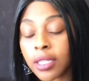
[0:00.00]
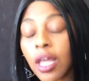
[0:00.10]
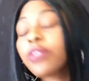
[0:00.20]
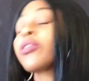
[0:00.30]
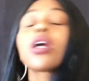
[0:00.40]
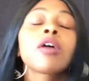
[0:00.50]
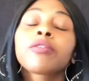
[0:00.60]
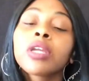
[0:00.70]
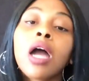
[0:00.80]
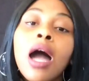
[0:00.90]
another
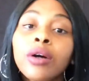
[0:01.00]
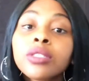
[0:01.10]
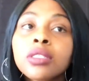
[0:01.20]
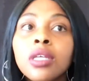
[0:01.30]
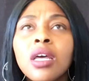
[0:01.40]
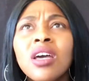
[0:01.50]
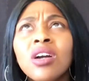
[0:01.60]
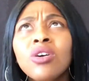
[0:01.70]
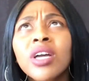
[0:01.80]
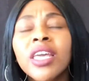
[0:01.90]
recovery house
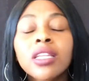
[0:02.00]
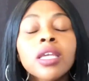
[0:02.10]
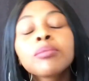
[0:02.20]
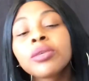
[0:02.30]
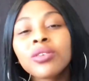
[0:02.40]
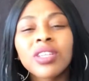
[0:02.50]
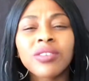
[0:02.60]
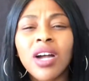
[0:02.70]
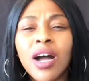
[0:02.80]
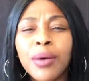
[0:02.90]
called Healing and
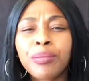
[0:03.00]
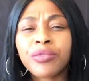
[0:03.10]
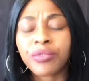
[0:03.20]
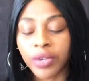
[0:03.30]
Beauty um,